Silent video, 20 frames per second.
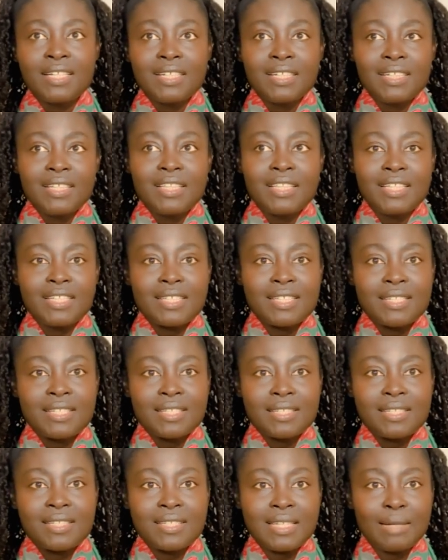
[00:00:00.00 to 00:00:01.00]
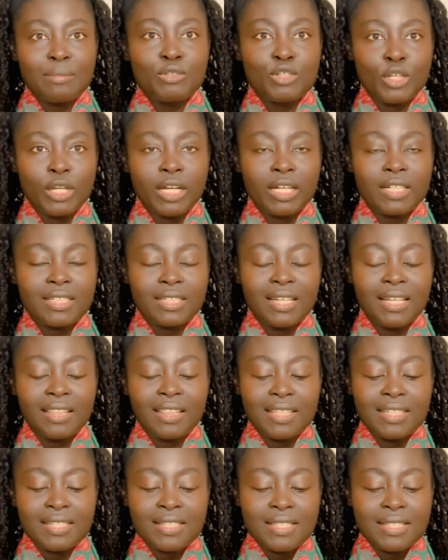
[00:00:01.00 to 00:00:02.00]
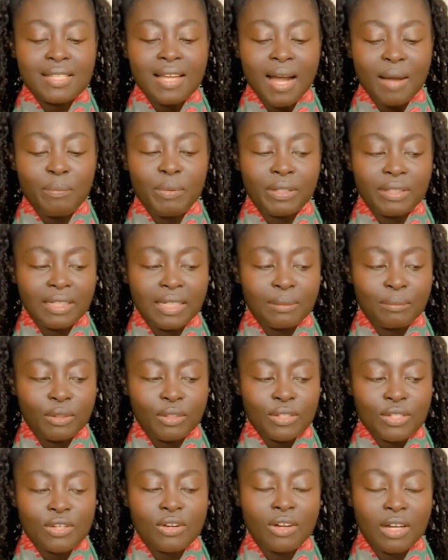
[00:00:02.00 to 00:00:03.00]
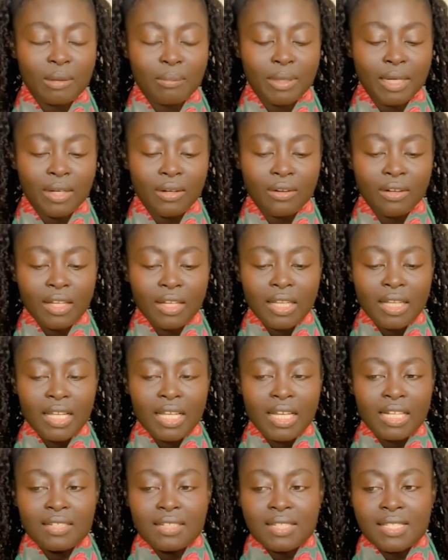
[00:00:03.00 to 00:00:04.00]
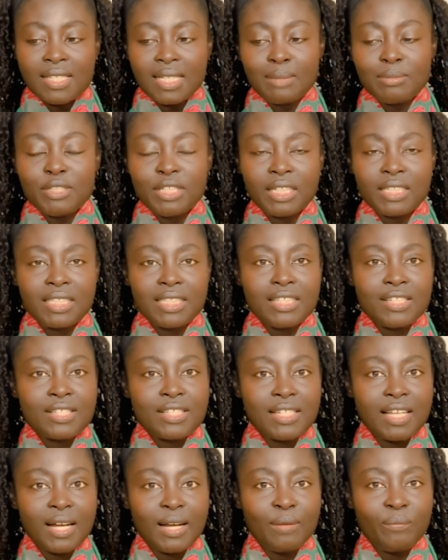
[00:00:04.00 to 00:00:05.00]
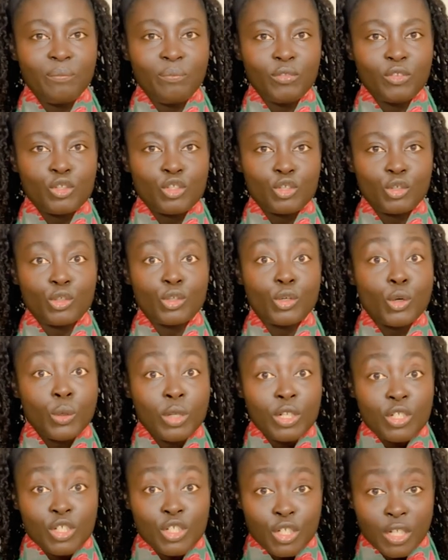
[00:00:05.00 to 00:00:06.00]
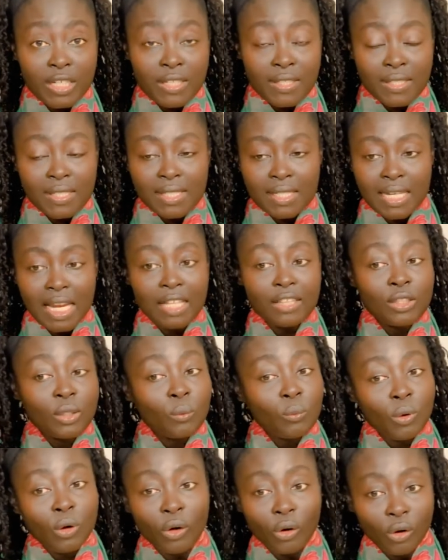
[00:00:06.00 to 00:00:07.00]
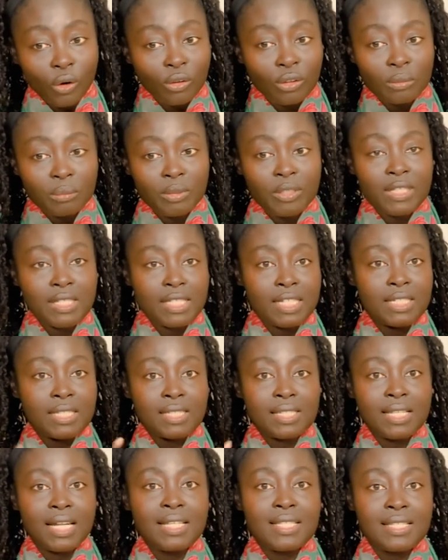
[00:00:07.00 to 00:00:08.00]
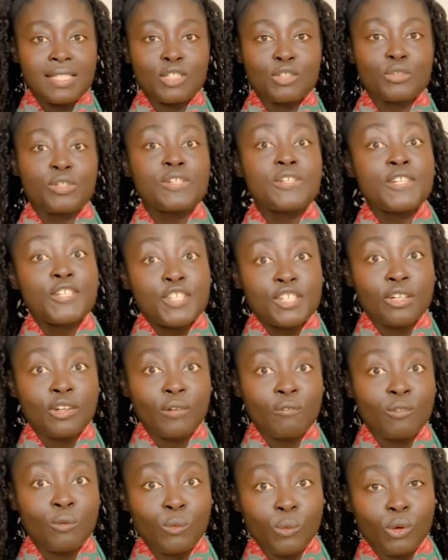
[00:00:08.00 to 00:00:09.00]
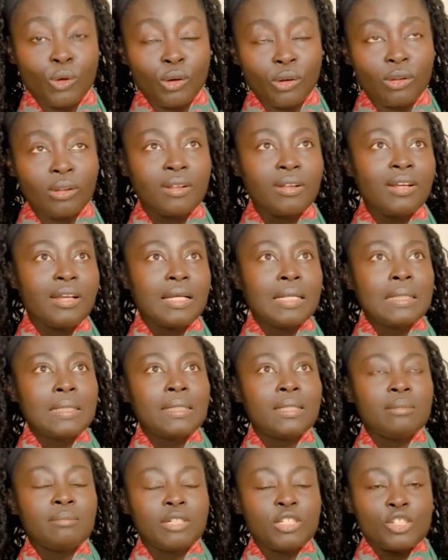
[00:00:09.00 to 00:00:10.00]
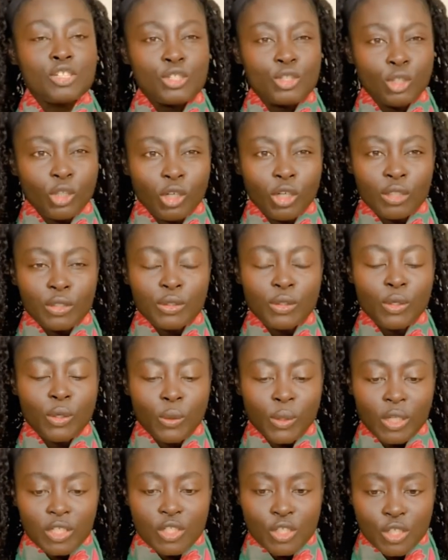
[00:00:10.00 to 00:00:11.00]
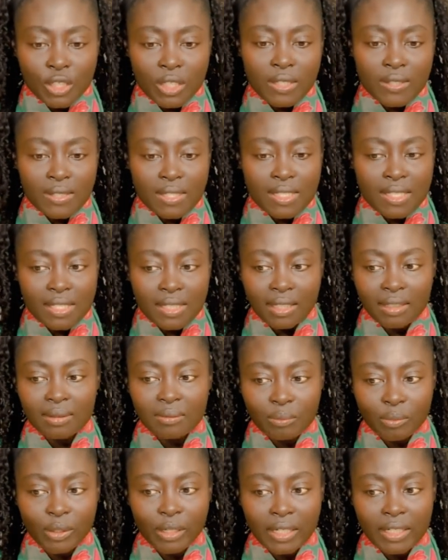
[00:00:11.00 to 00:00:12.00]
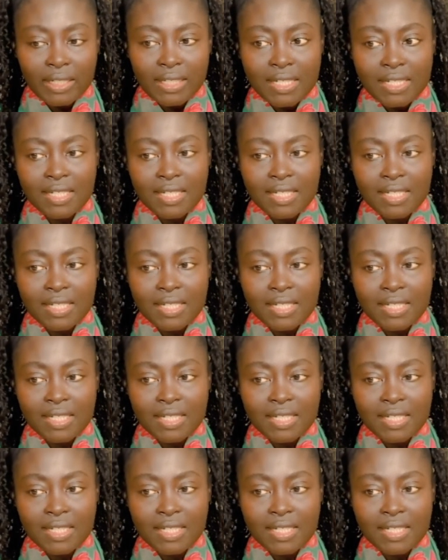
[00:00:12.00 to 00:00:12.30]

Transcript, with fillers: this subject and this topic that I'm going to talk about. And the subject is um, should Christians, not the world, because that's that's the tradition of the world, but should Christians celebrate